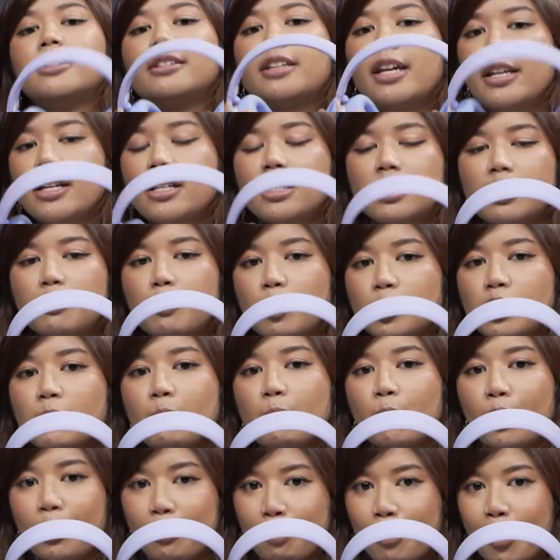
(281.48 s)
That is the most
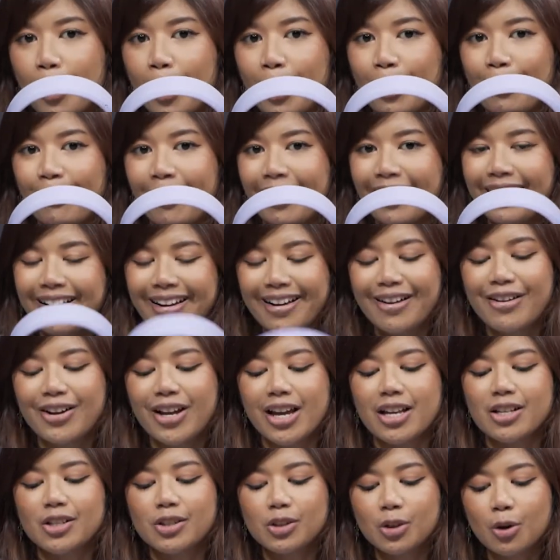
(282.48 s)
important part, right?
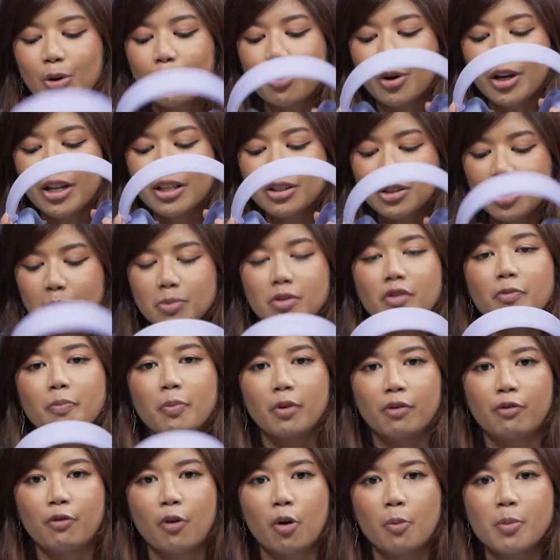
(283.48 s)
Okay, so in terms of
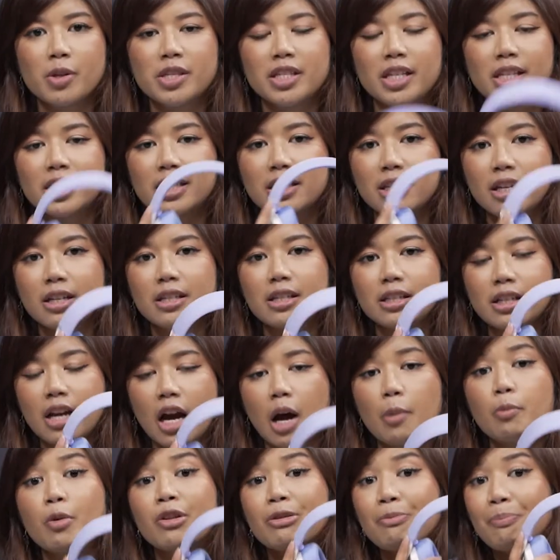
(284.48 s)
performance, this does
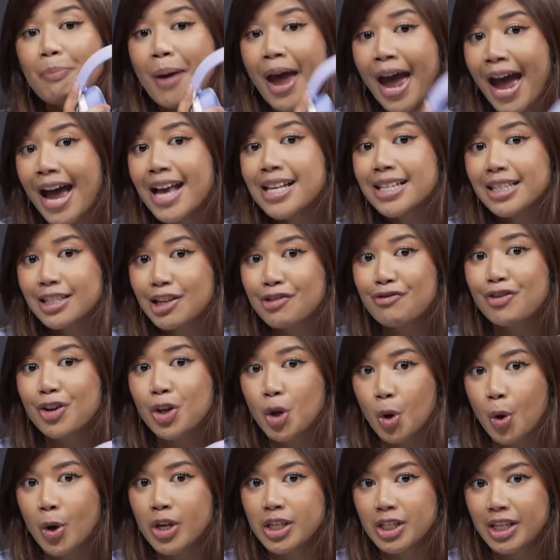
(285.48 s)
come with passive
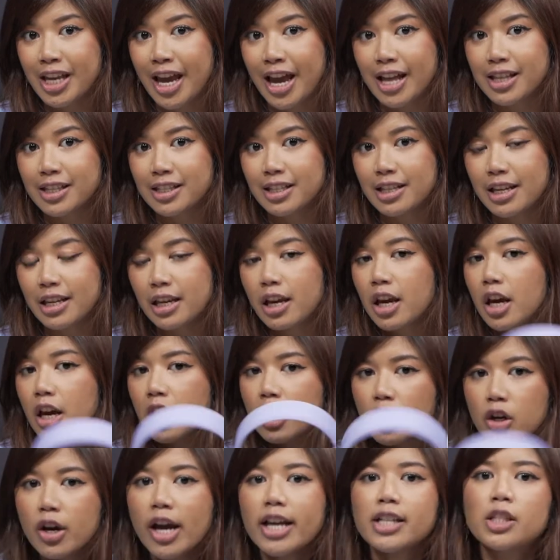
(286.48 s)
noise cancelling.
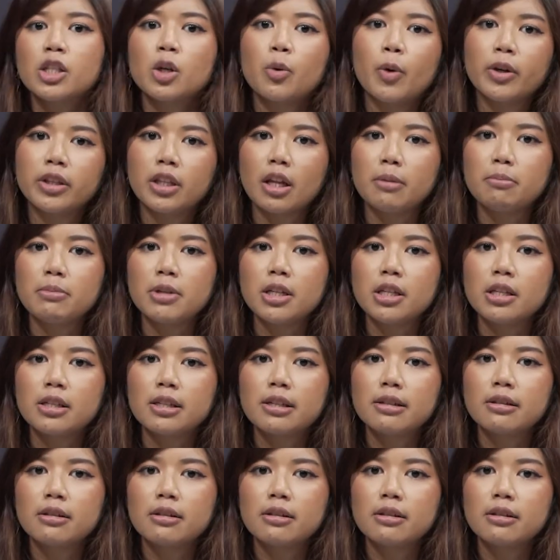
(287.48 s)
You guys know what that means?